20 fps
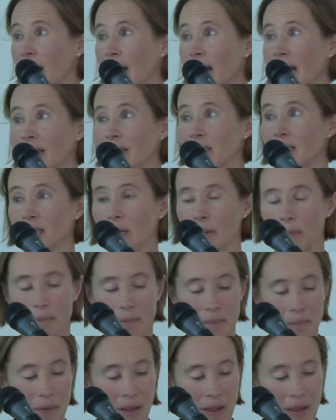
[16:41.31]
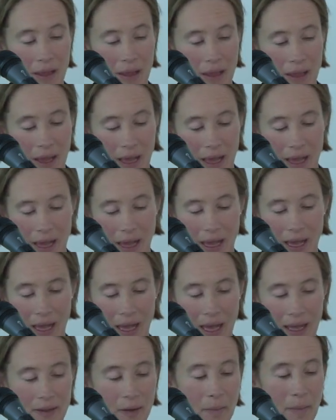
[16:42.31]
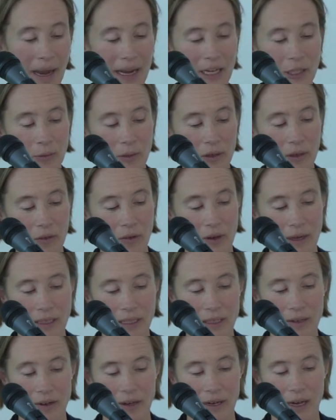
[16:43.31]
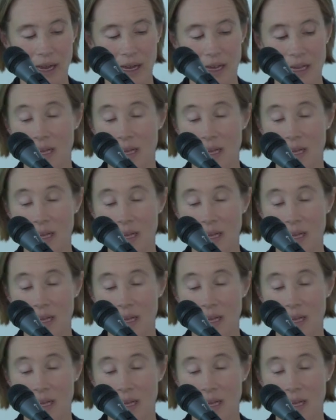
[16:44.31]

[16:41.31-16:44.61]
and the management criteria.